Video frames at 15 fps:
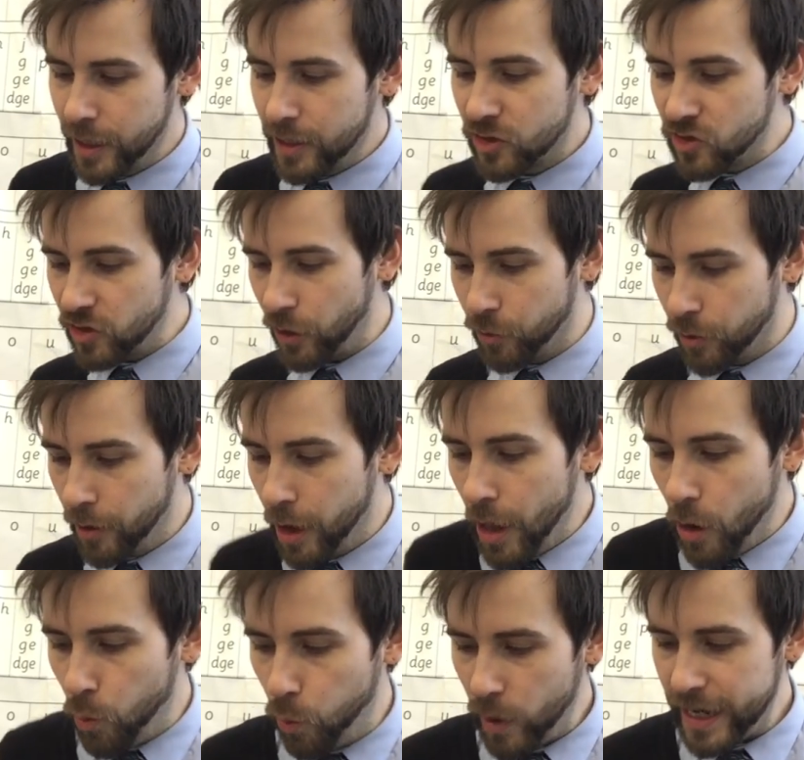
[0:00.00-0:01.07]
So,
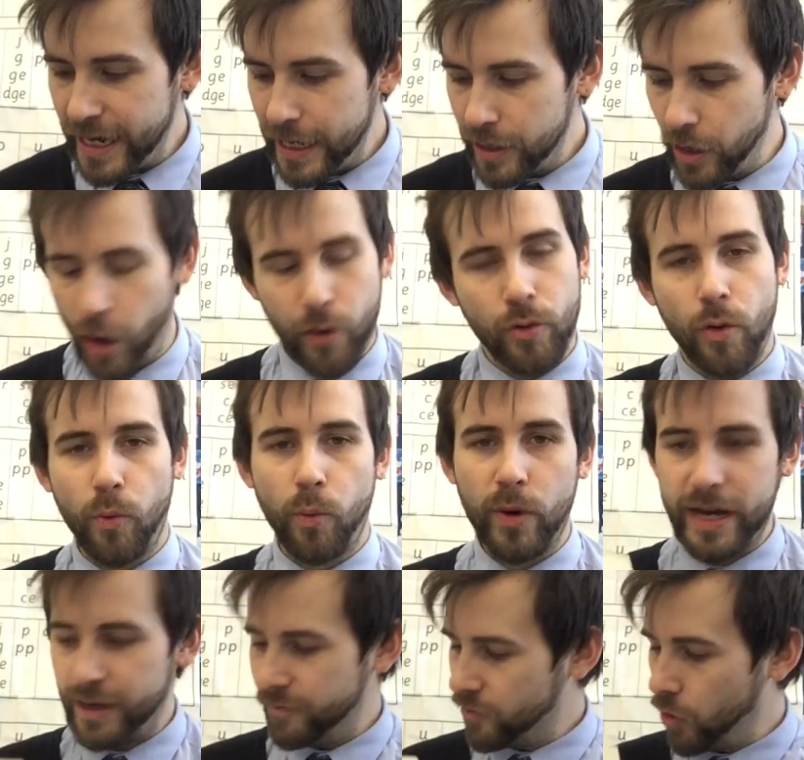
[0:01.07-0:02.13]
we know
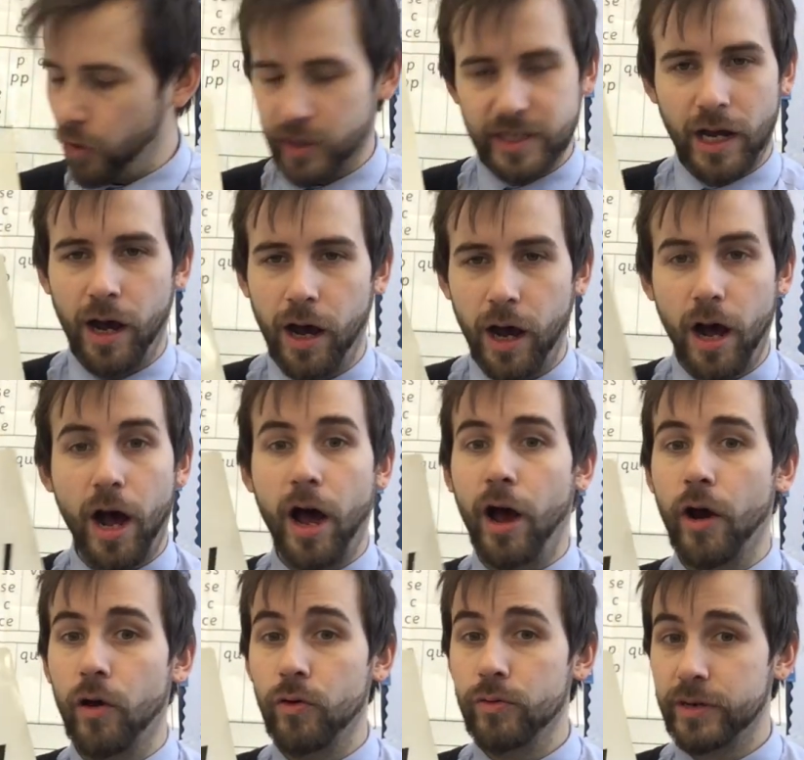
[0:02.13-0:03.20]
we've got our
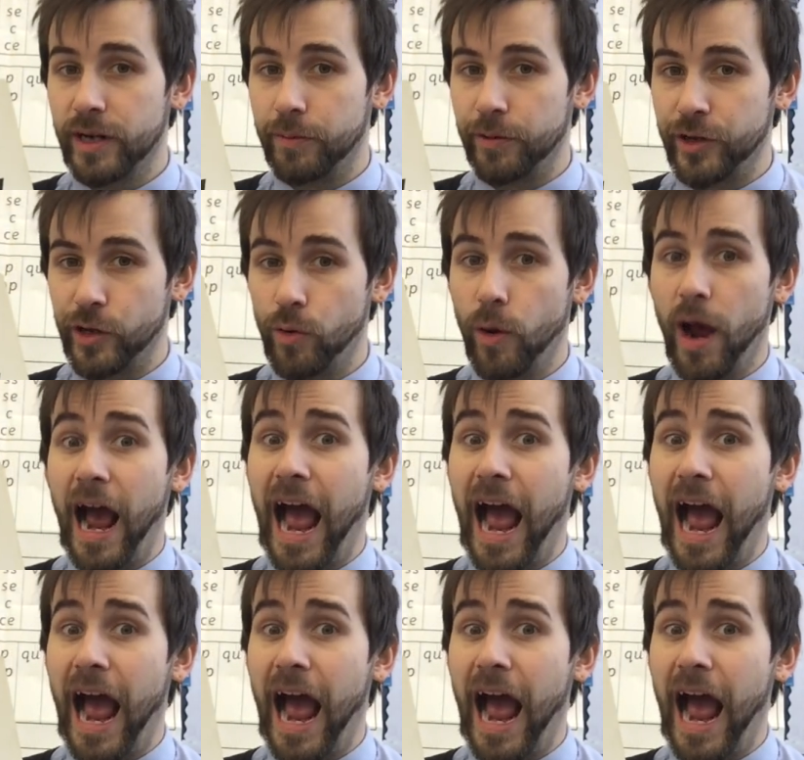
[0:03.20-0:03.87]
O-W,